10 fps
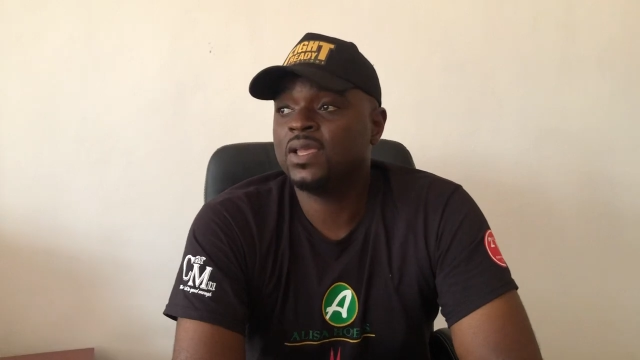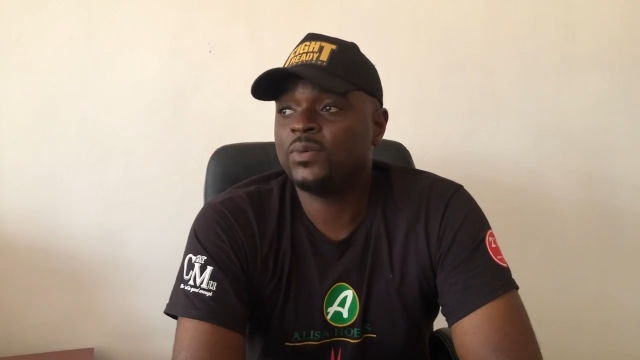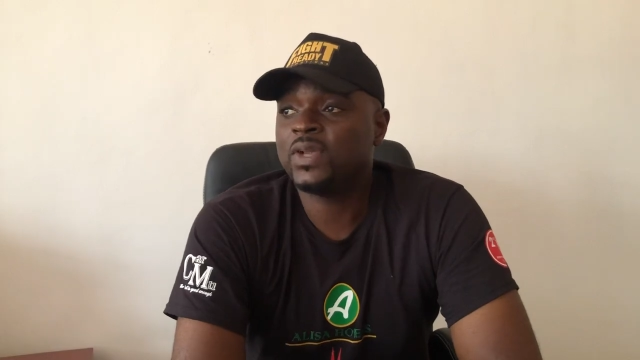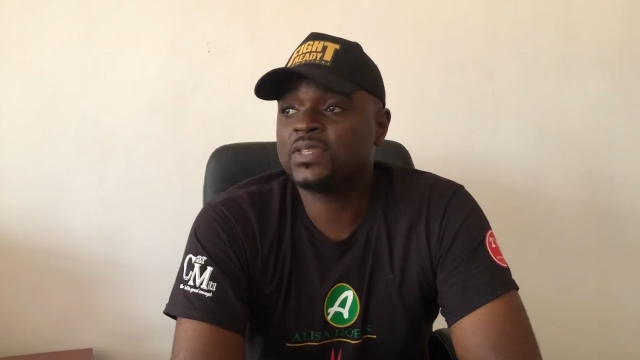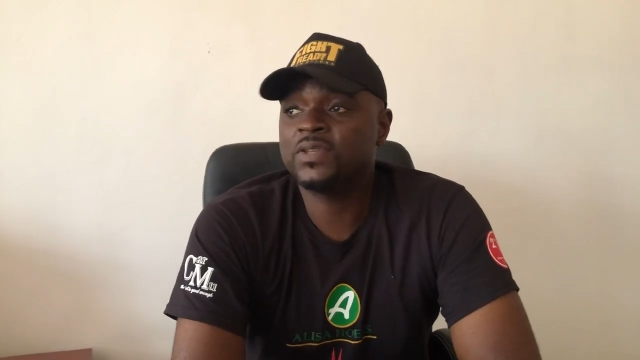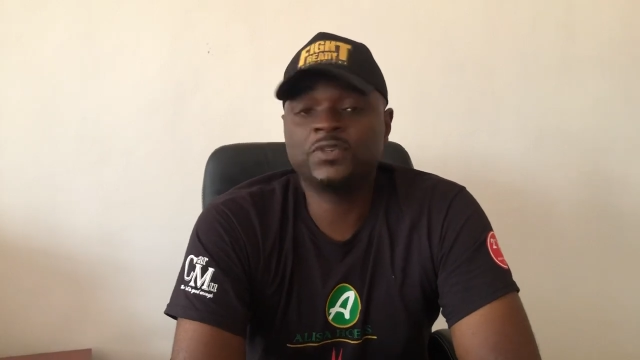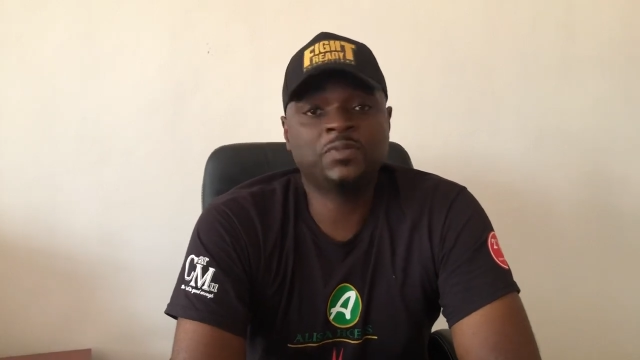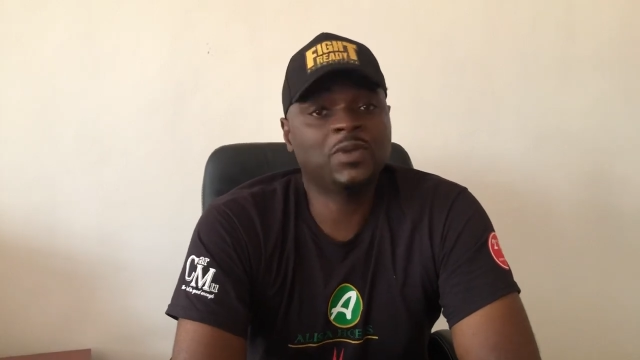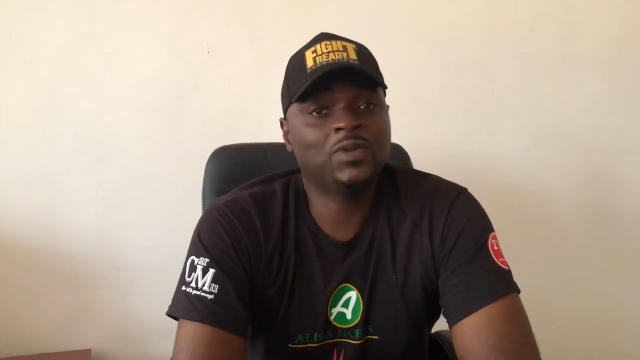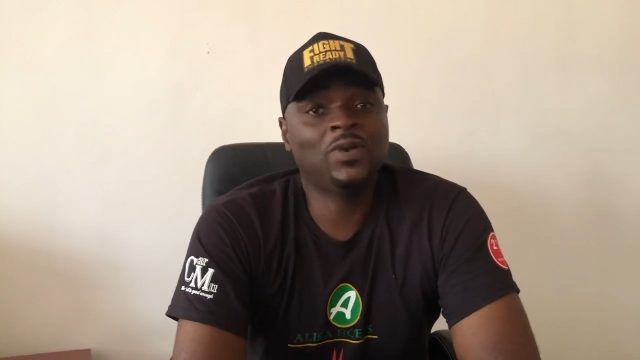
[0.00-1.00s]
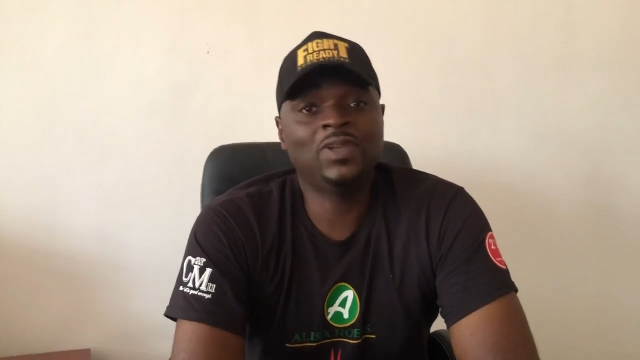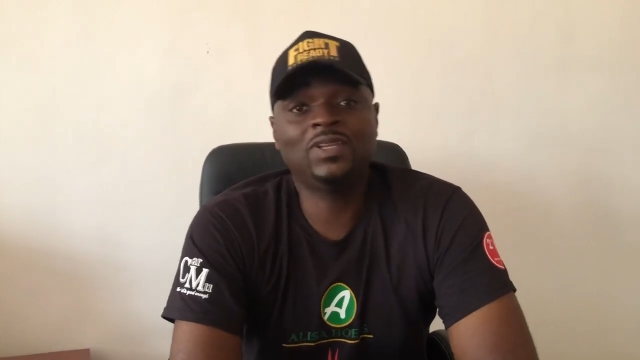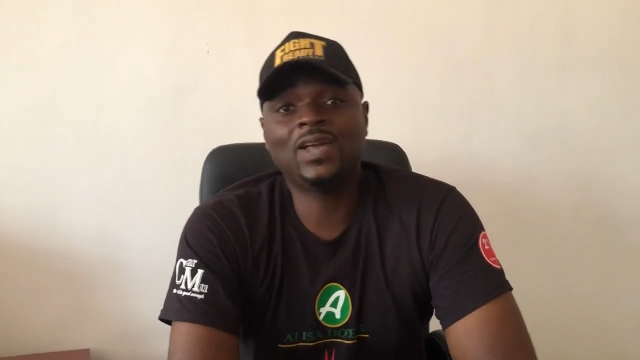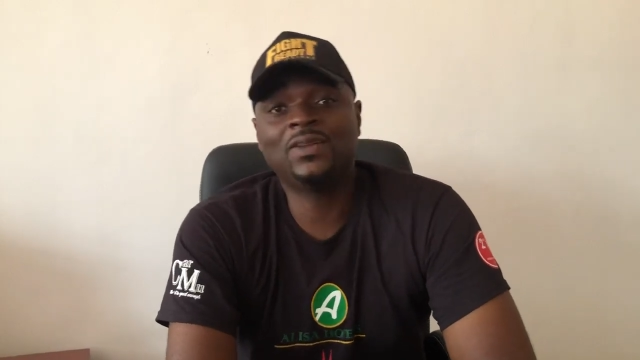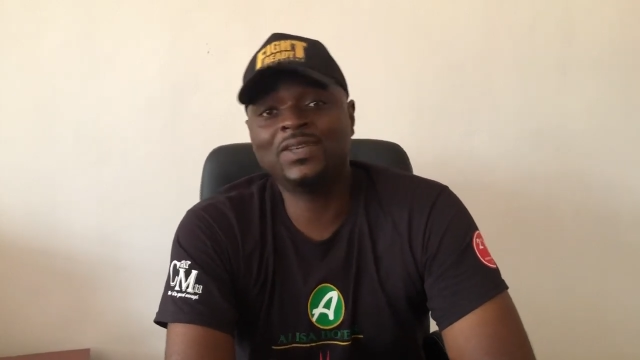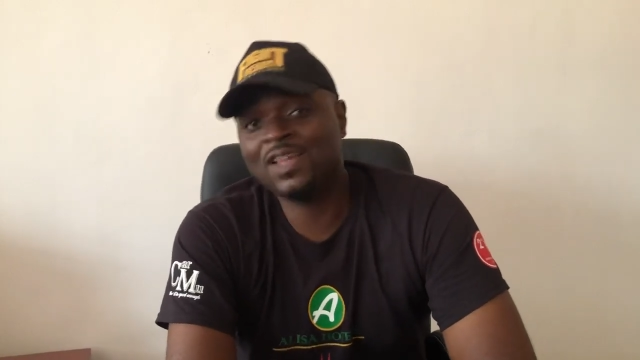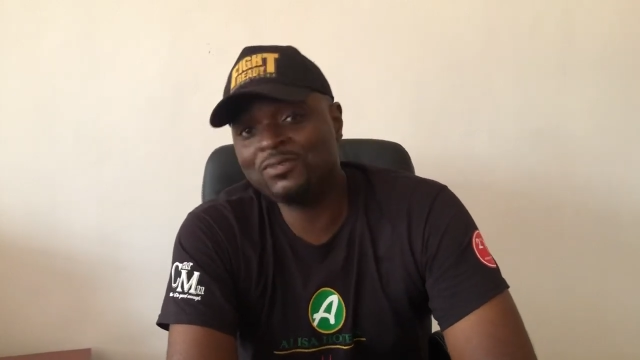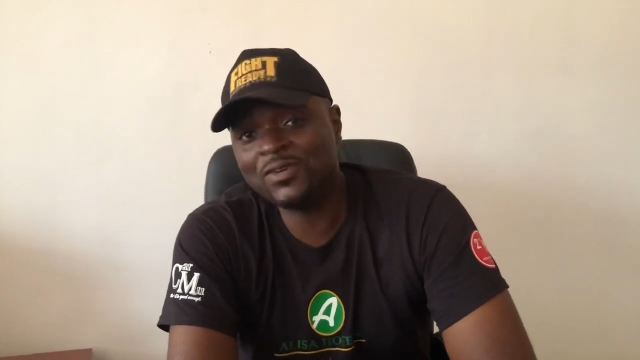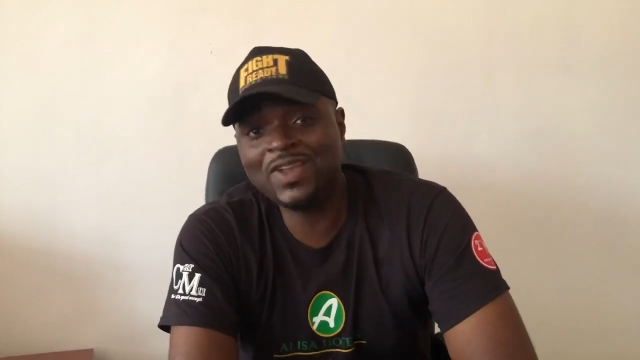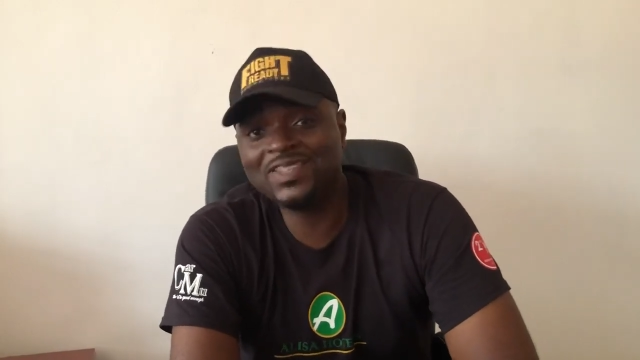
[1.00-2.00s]
Wasiru's been calling out
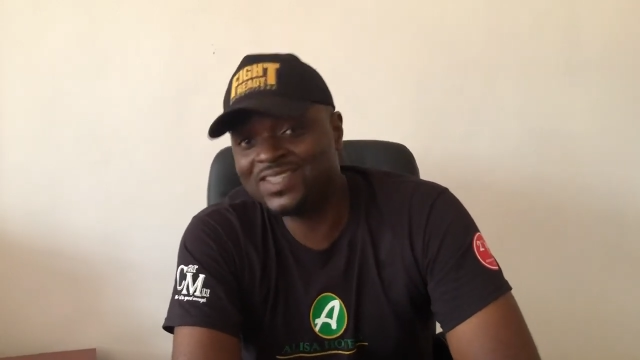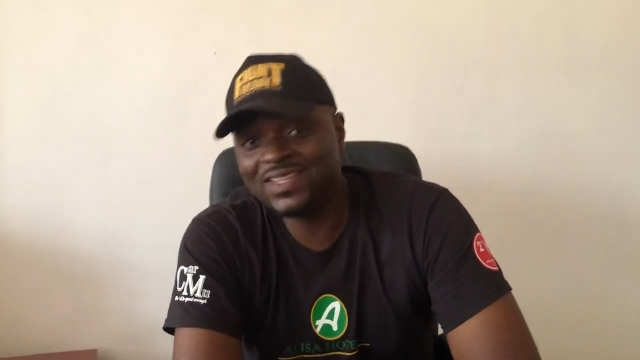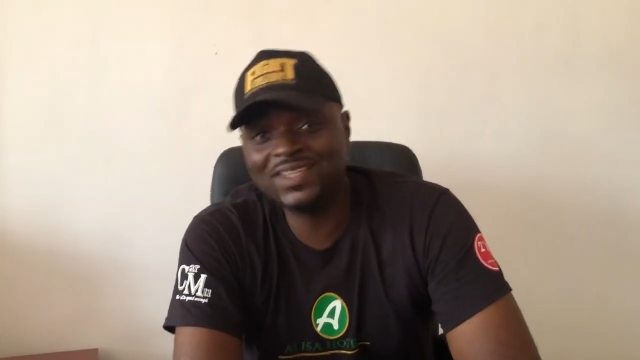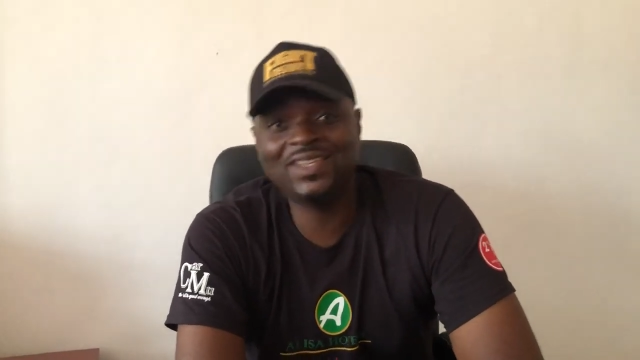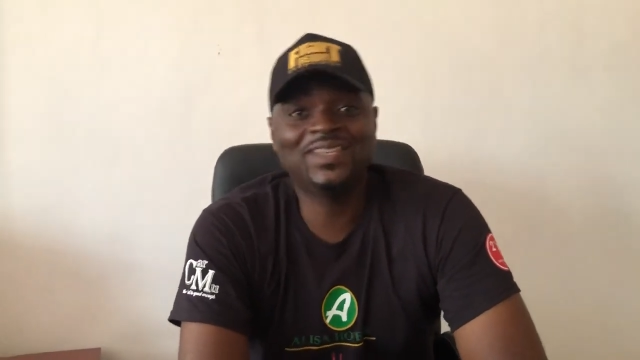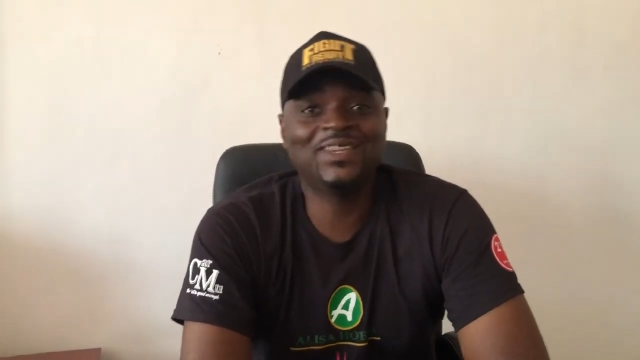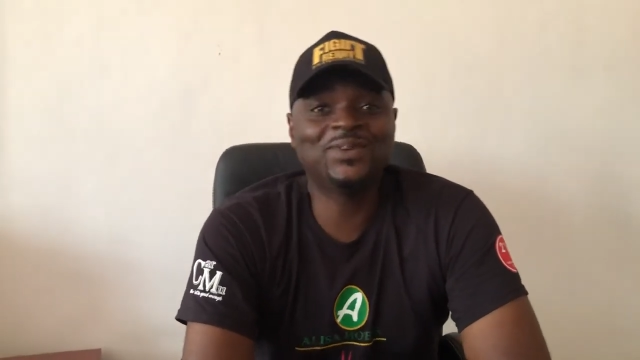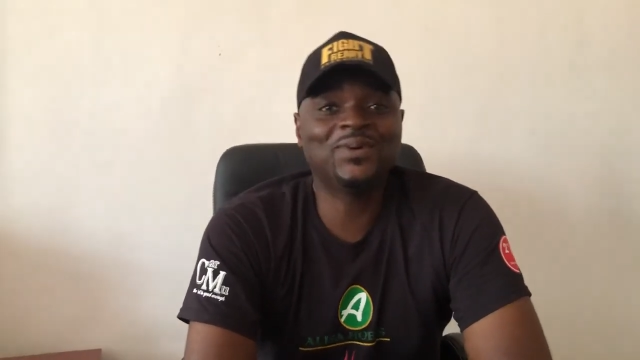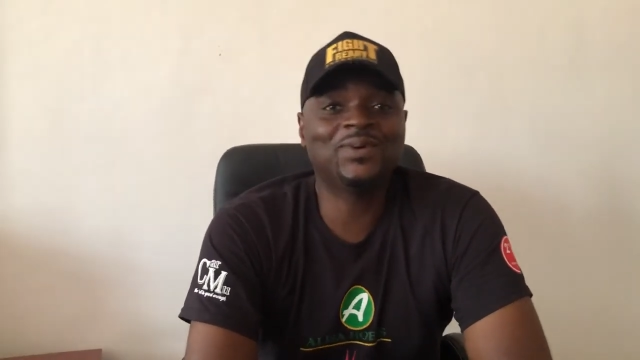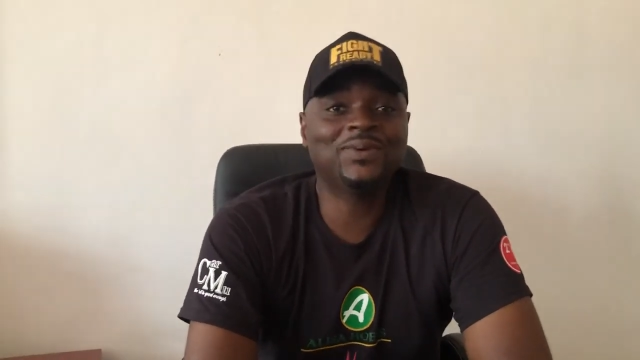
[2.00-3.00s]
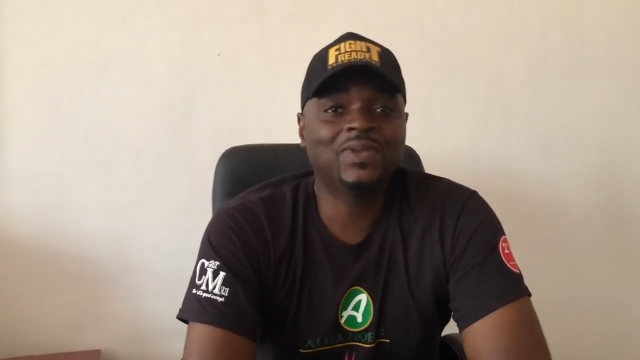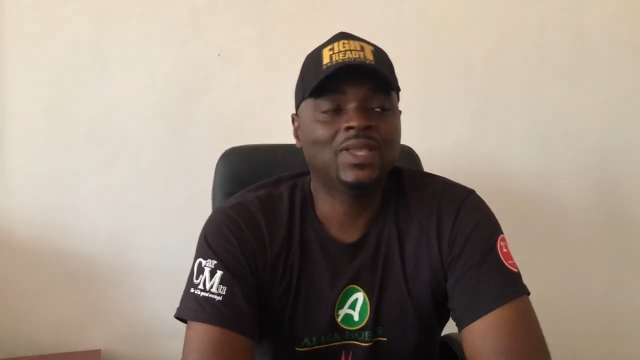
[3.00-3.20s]
Navarrete, you know.